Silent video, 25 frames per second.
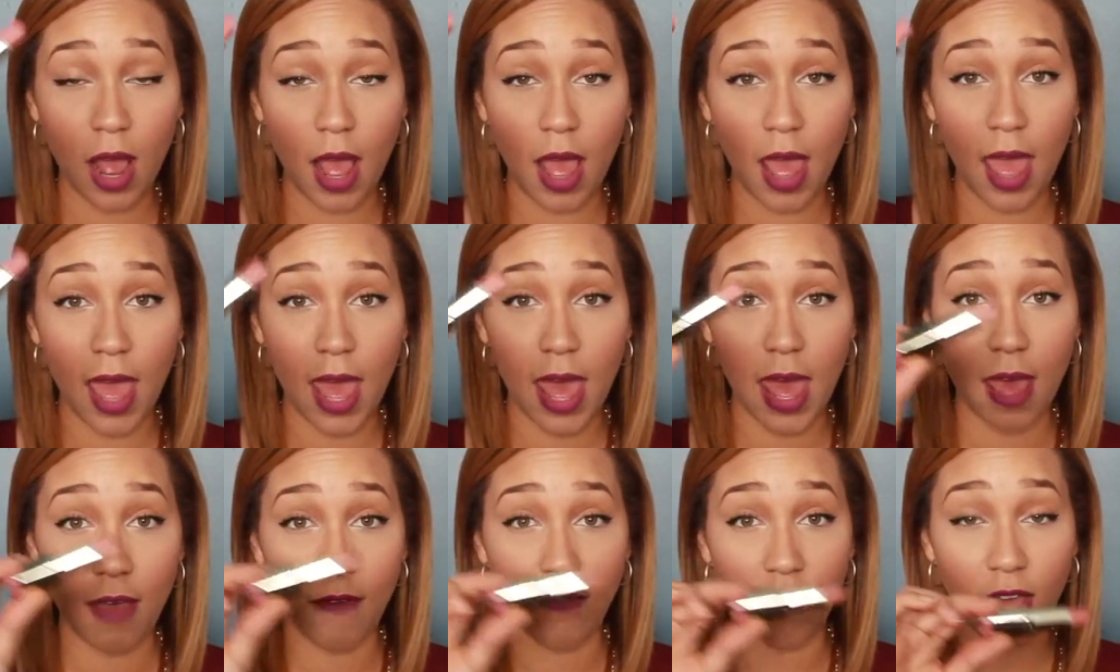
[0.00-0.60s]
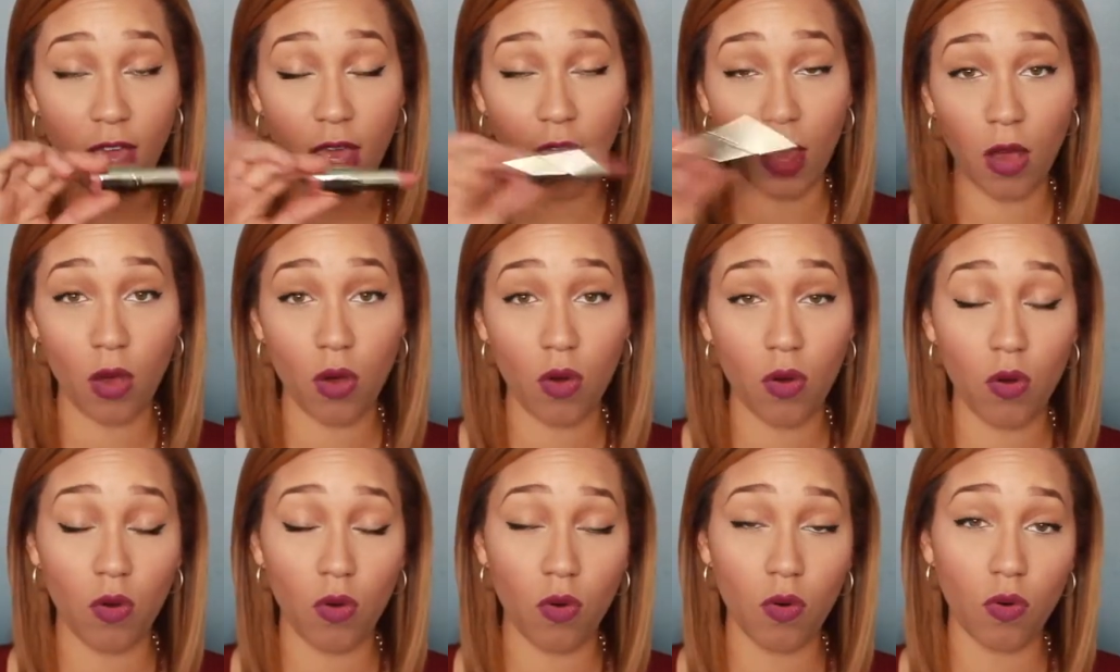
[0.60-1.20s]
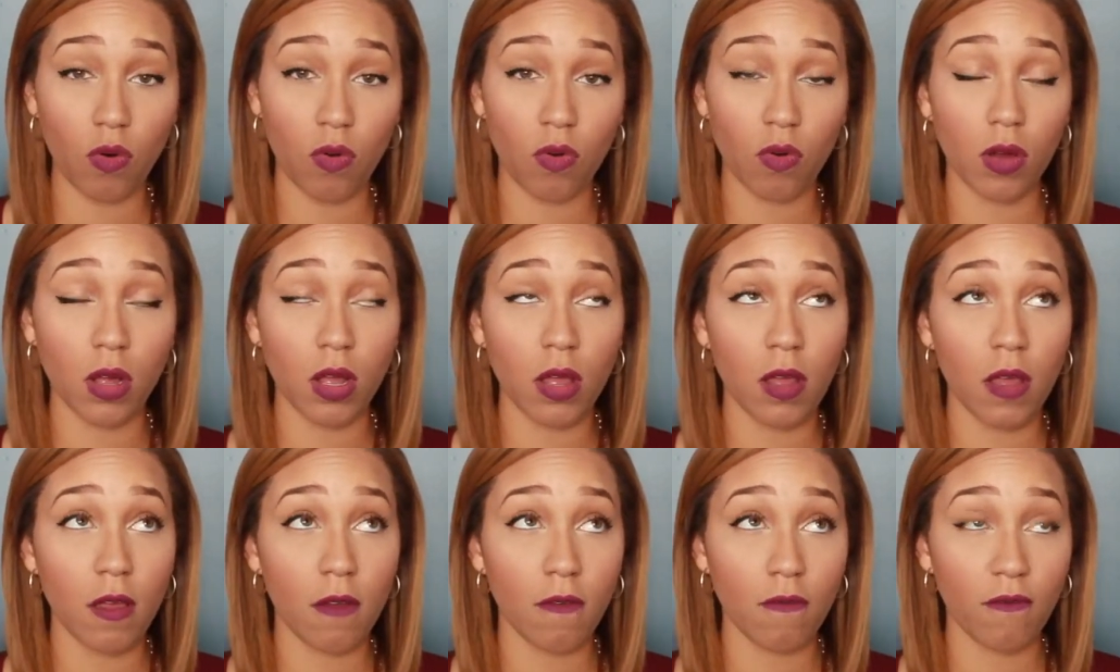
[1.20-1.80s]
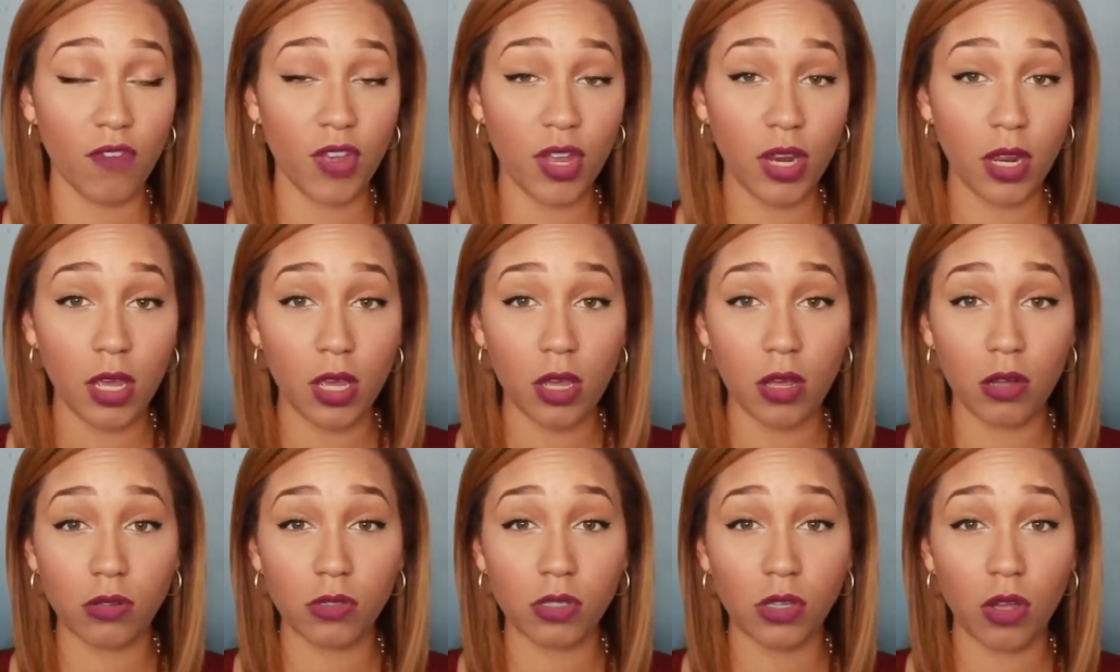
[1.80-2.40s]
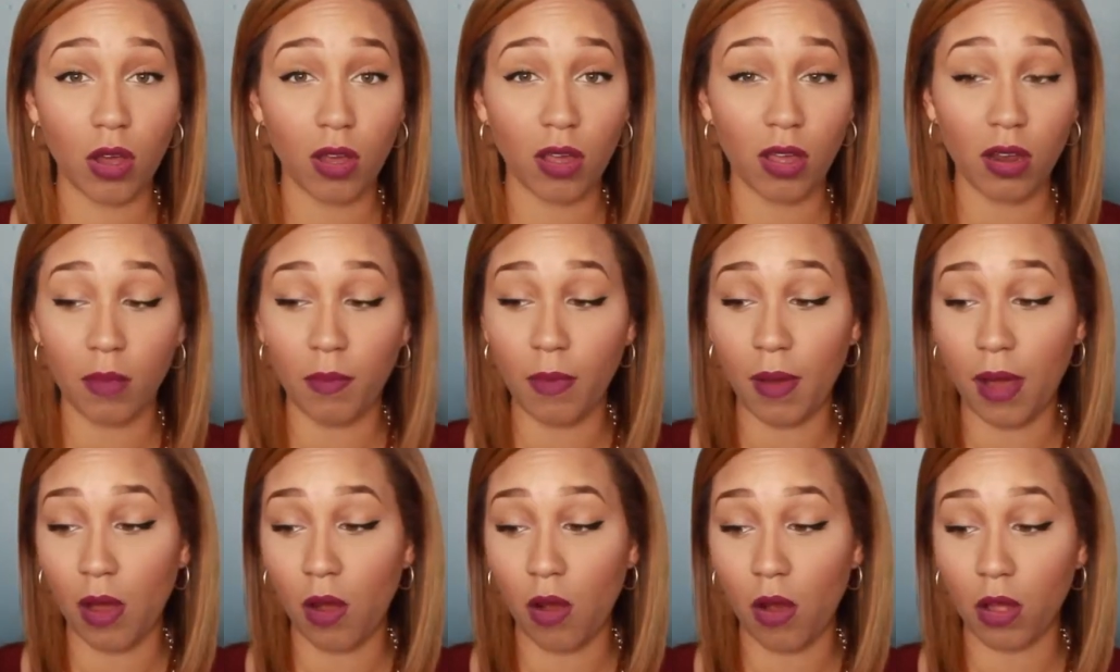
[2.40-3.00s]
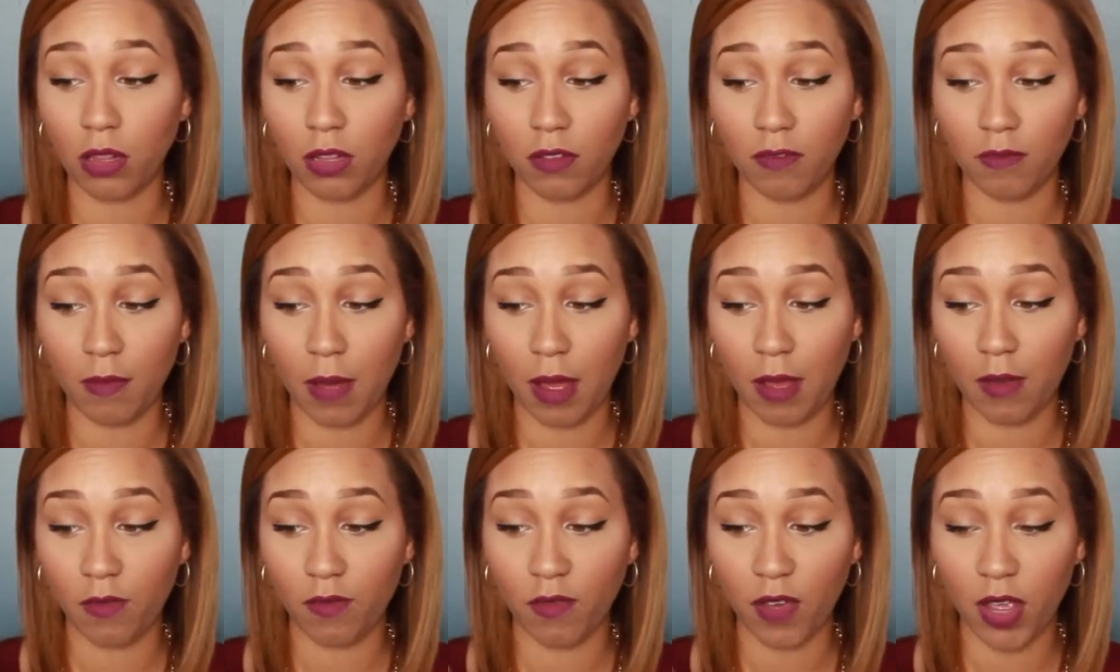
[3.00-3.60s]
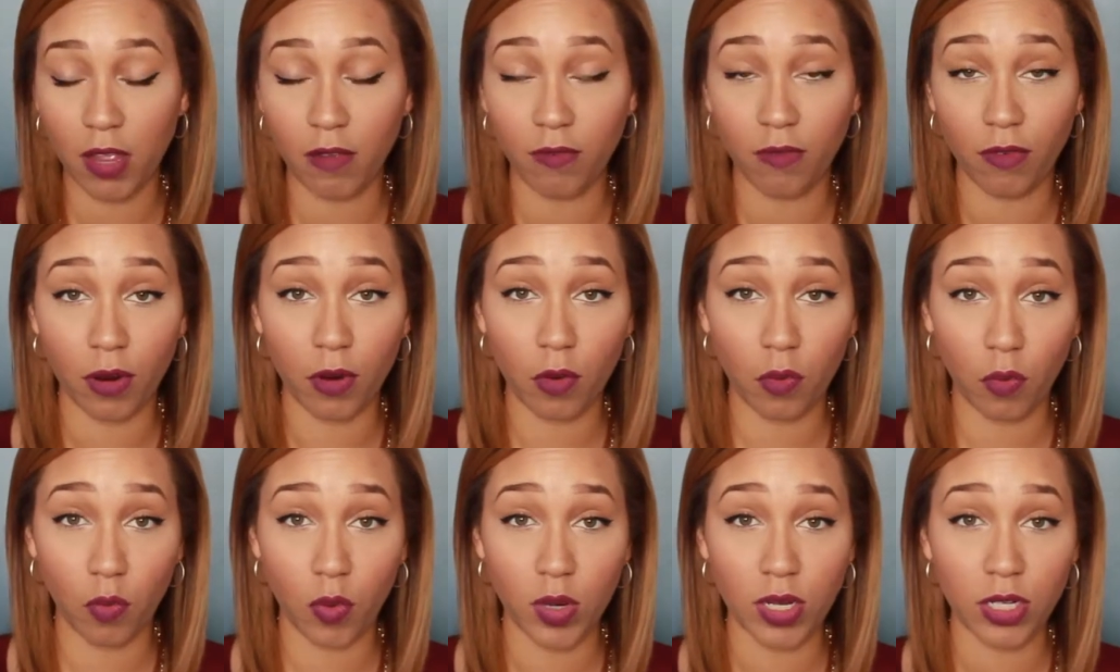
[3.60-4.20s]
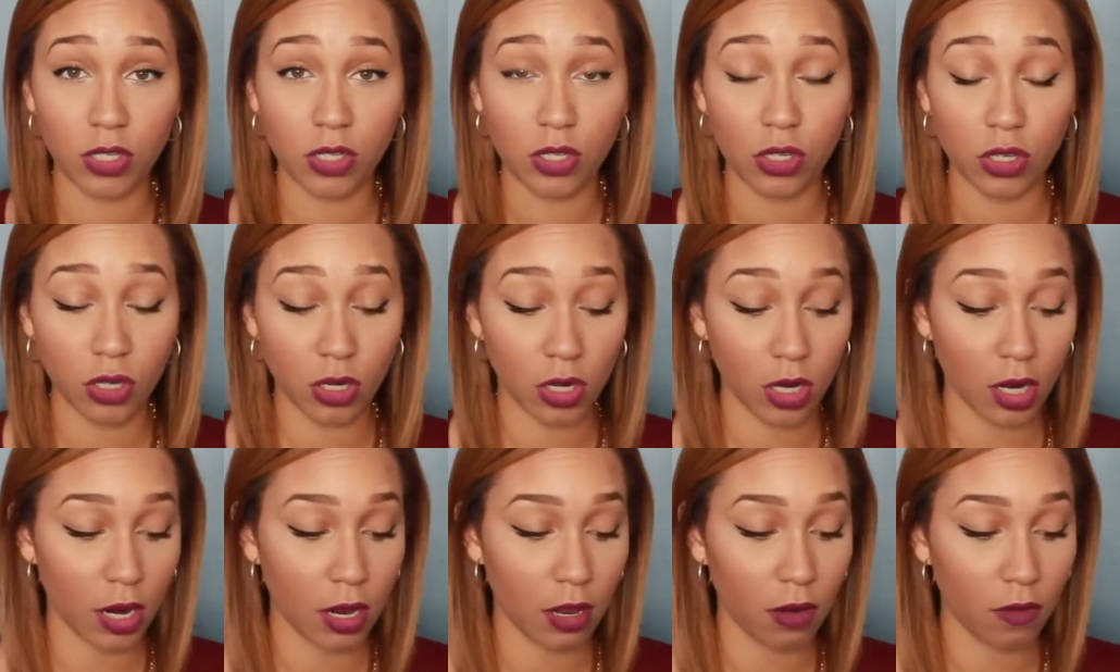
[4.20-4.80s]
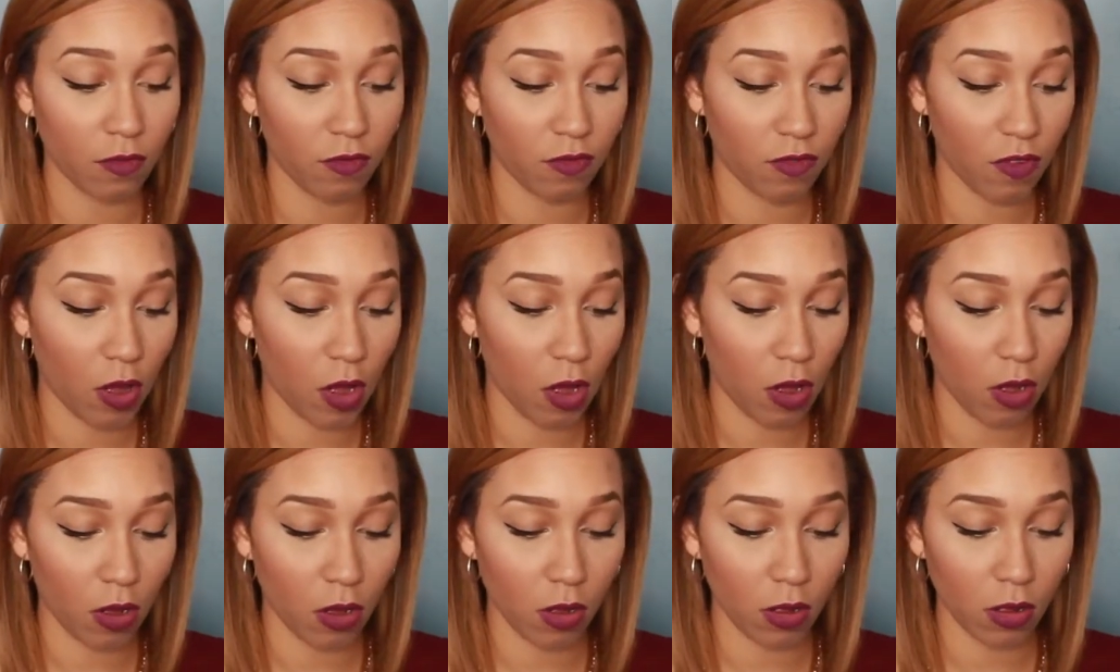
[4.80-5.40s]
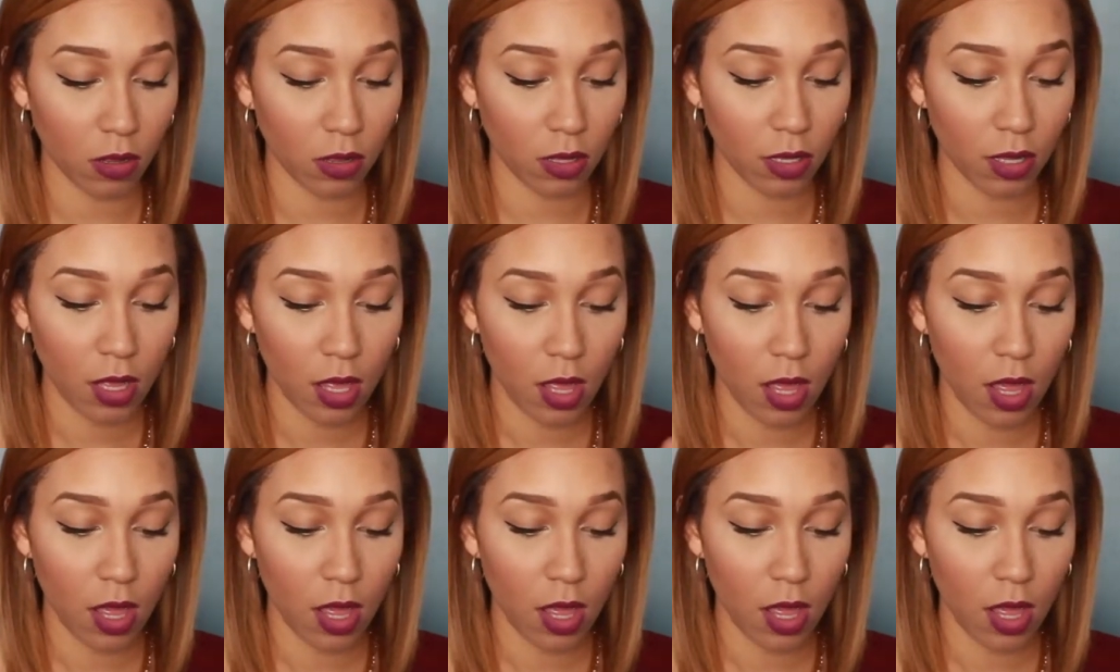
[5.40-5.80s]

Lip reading: I have a whole video talking about all of my favorite winter and fall